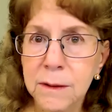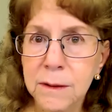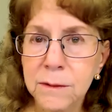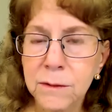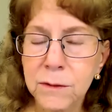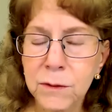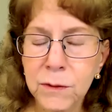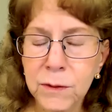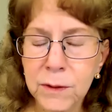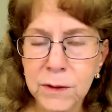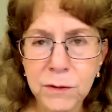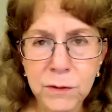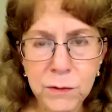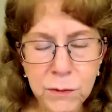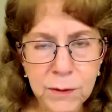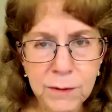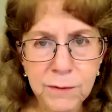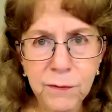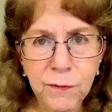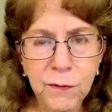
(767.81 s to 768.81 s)
So you can
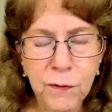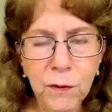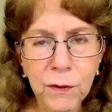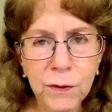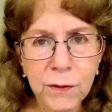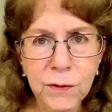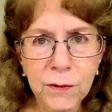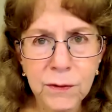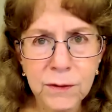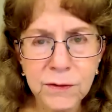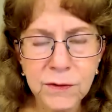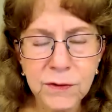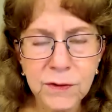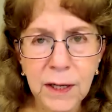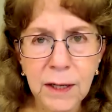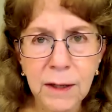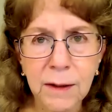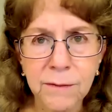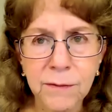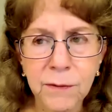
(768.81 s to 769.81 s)
do it for
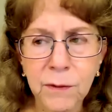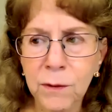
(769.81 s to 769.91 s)
yourself